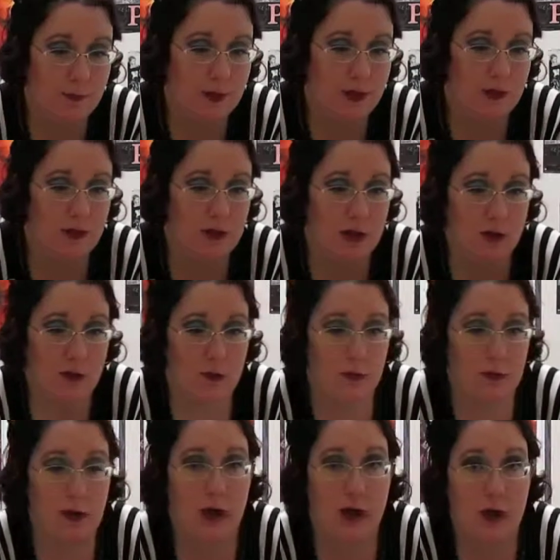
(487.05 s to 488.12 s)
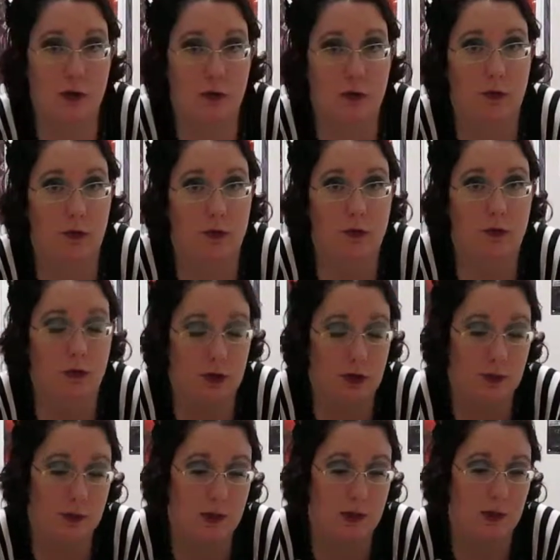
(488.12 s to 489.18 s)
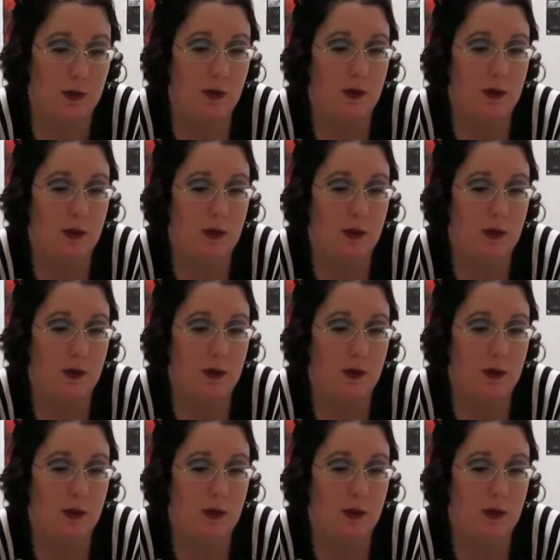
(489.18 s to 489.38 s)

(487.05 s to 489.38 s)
intense actress that she can be.